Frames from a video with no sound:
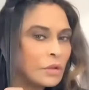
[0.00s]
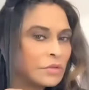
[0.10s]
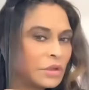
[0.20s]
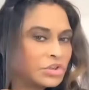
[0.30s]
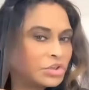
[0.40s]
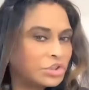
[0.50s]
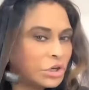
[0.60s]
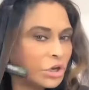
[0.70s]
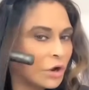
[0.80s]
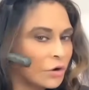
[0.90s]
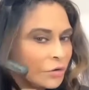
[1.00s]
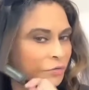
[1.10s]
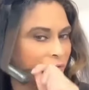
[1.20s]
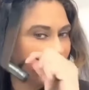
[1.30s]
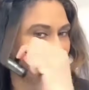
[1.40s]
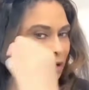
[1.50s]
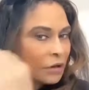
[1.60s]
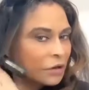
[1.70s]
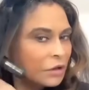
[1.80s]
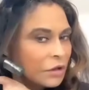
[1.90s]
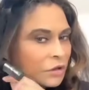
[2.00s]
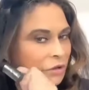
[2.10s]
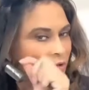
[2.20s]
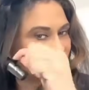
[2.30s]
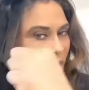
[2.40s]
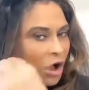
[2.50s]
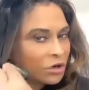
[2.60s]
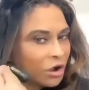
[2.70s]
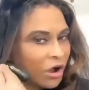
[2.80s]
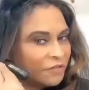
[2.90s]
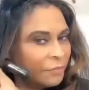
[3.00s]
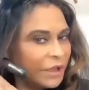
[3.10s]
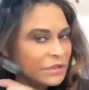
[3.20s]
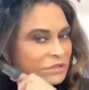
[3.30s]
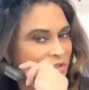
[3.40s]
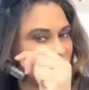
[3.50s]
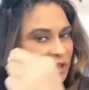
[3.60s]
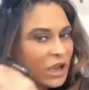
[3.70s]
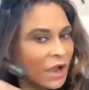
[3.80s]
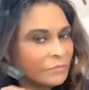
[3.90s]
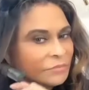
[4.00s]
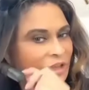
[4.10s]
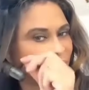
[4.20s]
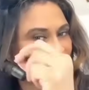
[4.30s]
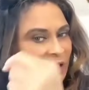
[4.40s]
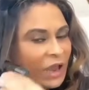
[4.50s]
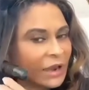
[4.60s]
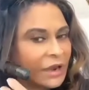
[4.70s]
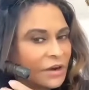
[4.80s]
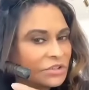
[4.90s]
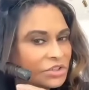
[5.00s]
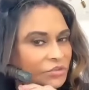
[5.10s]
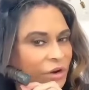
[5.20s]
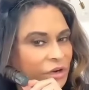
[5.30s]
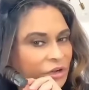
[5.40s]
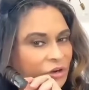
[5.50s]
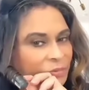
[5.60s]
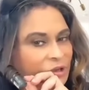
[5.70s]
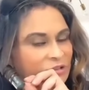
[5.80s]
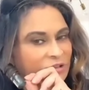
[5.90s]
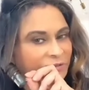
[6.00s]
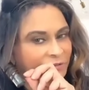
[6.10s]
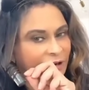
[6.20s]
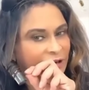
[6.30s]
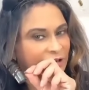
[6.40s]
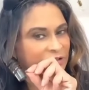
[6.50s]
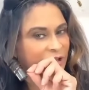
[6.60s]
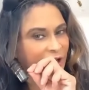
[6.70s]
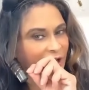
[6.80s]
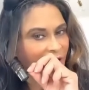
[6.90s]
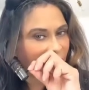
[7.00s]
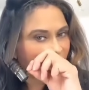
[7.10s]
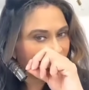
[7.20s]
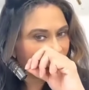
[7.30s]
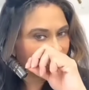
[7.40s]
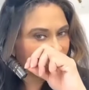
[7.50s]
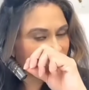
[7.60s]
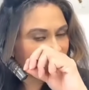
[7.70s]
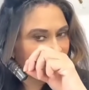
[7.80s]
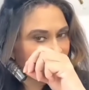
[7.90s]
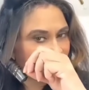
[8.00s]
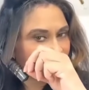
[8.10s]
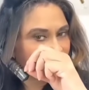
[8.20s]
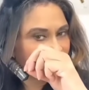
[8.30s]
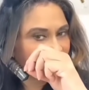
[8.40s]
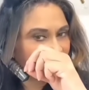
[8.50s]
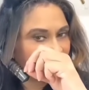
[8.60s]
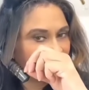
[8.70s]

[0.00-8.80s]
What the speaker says: that you should learn that is called off base. You see how I'm leaving a lot of hair straight here because the front of this hair, I don't want it to curl too tight